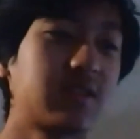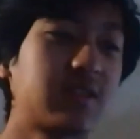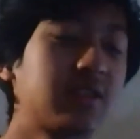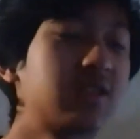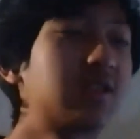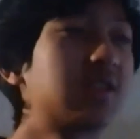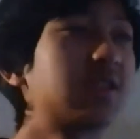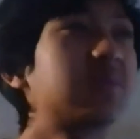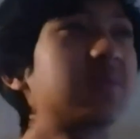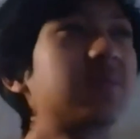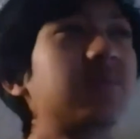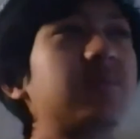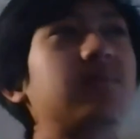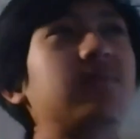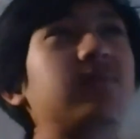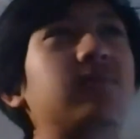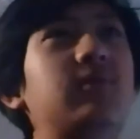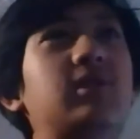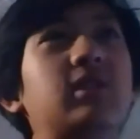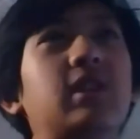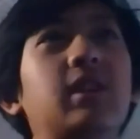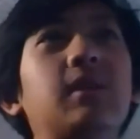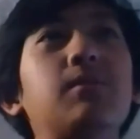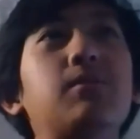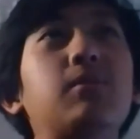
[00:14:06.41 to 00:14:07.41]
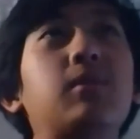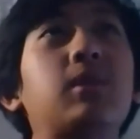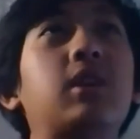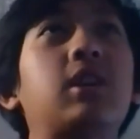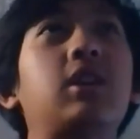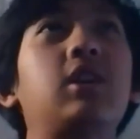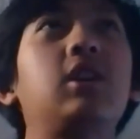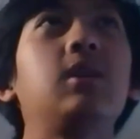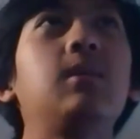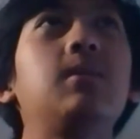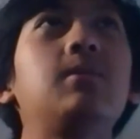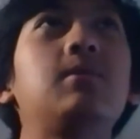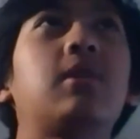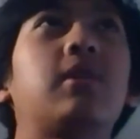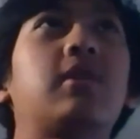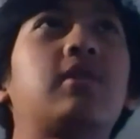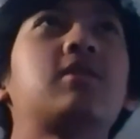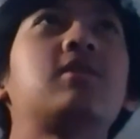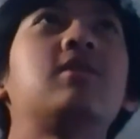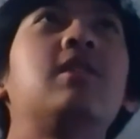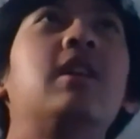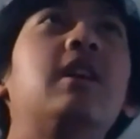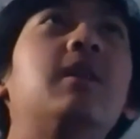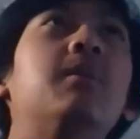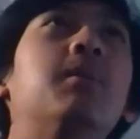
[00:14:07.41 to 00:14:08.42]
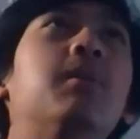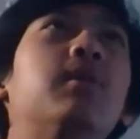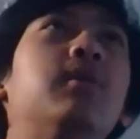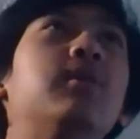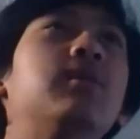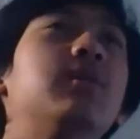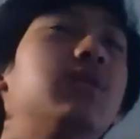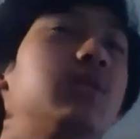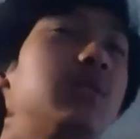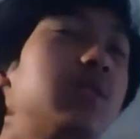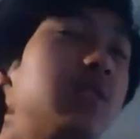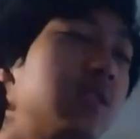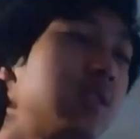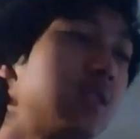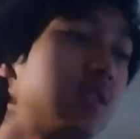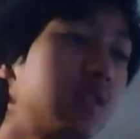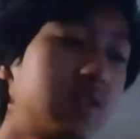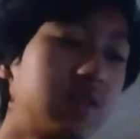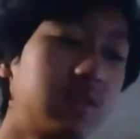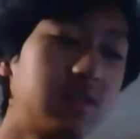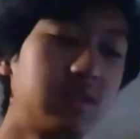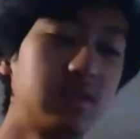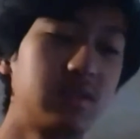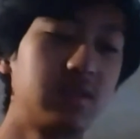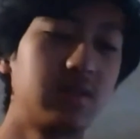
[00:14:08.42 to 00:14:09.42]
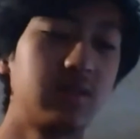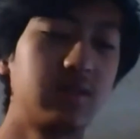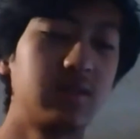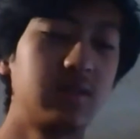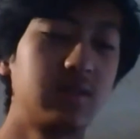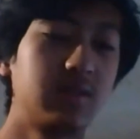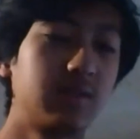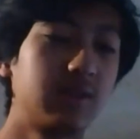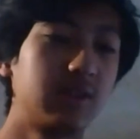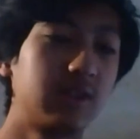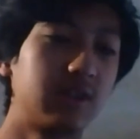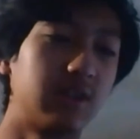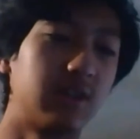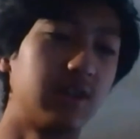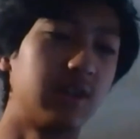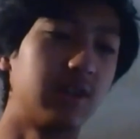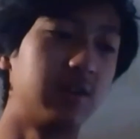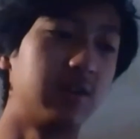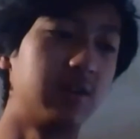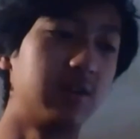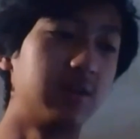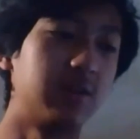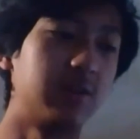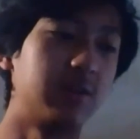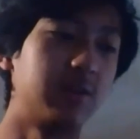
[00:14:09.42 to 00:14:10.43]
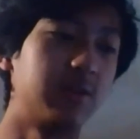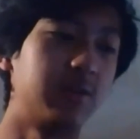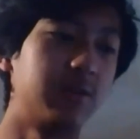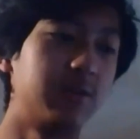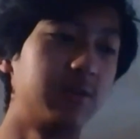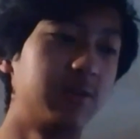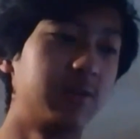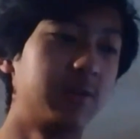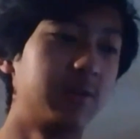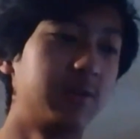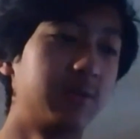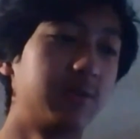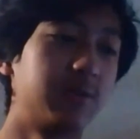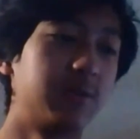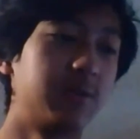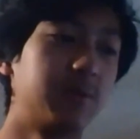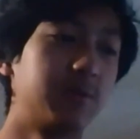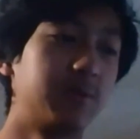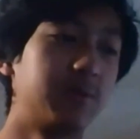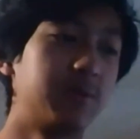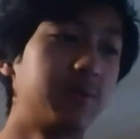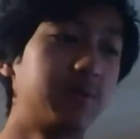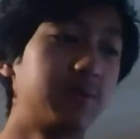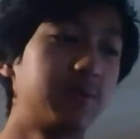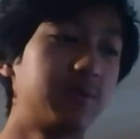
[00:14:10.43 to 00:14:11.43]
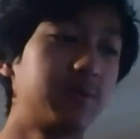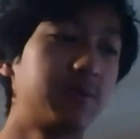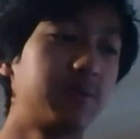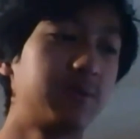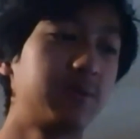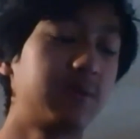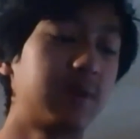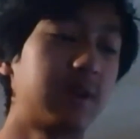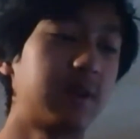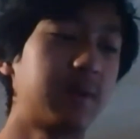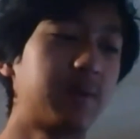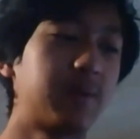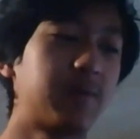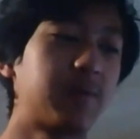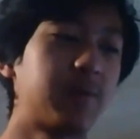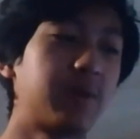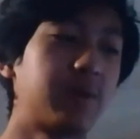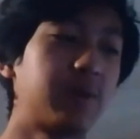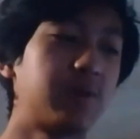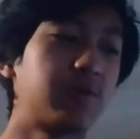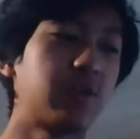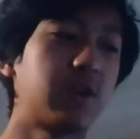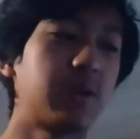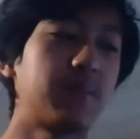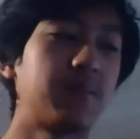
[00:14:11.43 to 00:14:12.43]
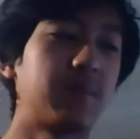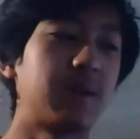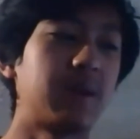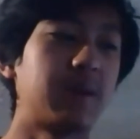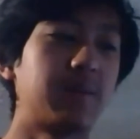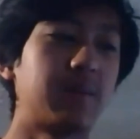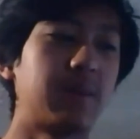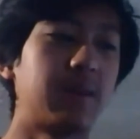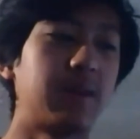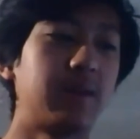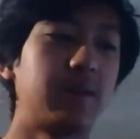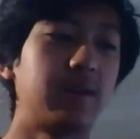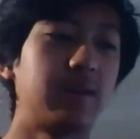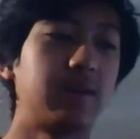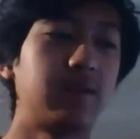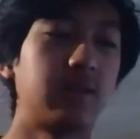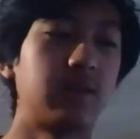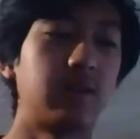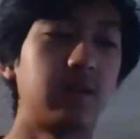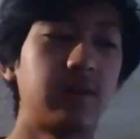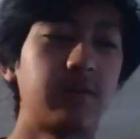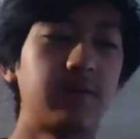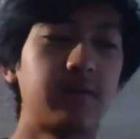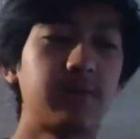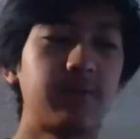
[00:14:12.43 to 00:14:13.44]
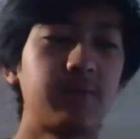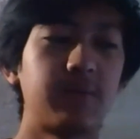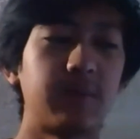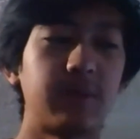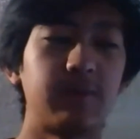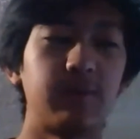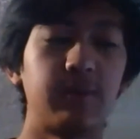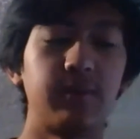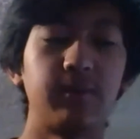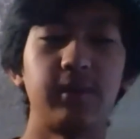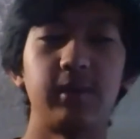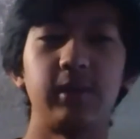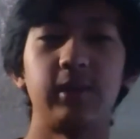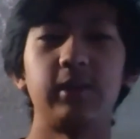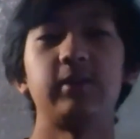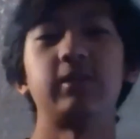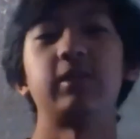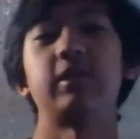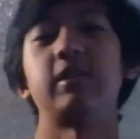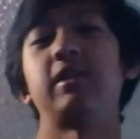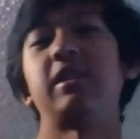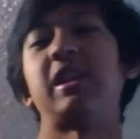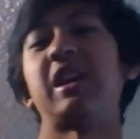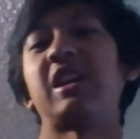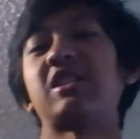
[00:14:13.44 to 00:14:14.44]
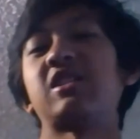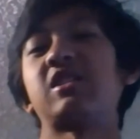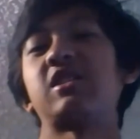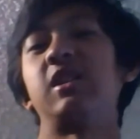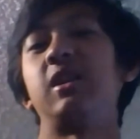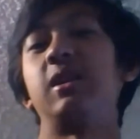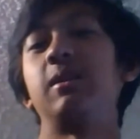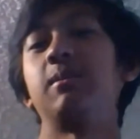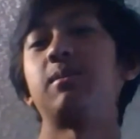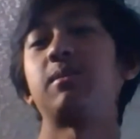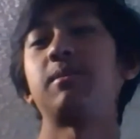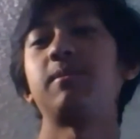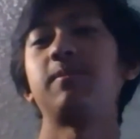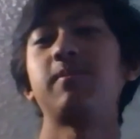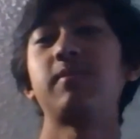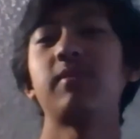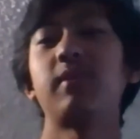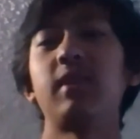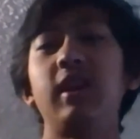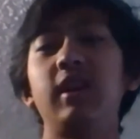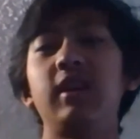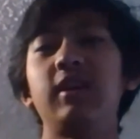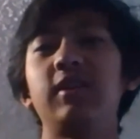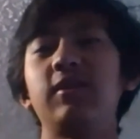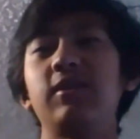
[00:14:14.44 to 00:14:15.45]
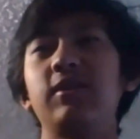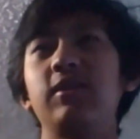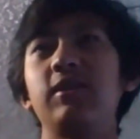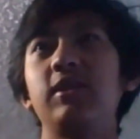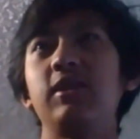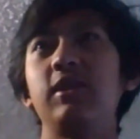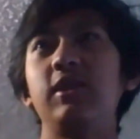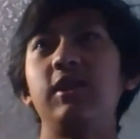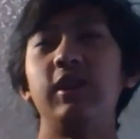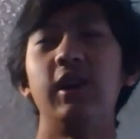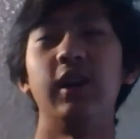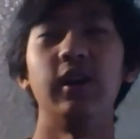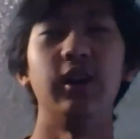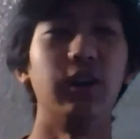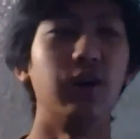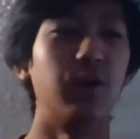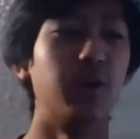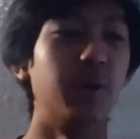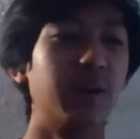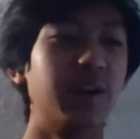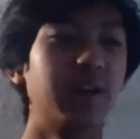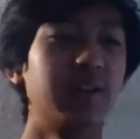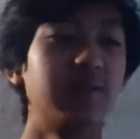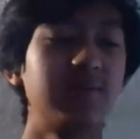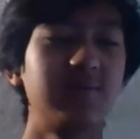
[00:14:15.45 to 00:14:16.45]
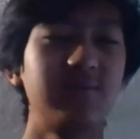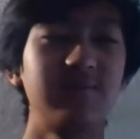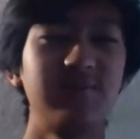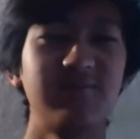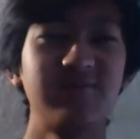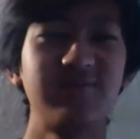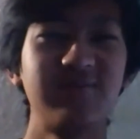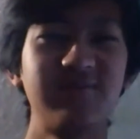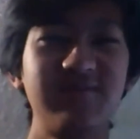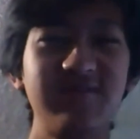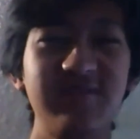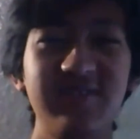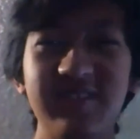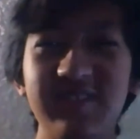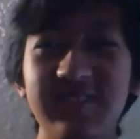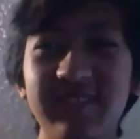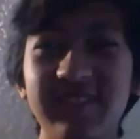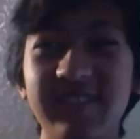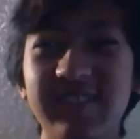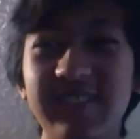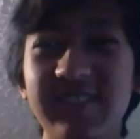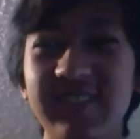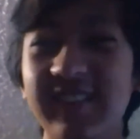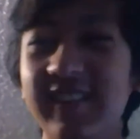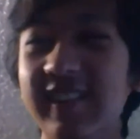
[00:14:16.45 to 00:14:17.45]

Because some cubes are stable, so I prefer to drop my main off my roof and use it in the next comp. YOLO it.